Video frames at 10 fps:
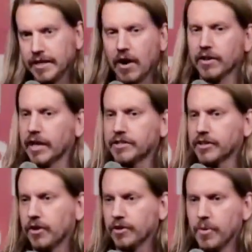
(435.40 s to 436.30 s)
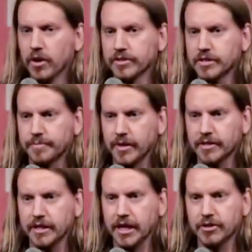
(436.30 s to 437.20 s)
Now I like to go to the mall just to
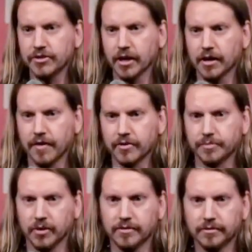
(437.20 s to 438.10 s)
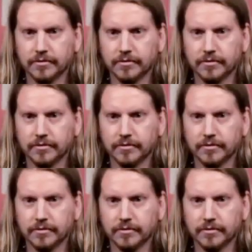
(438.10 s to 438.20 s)
make teenagers uncomfortable.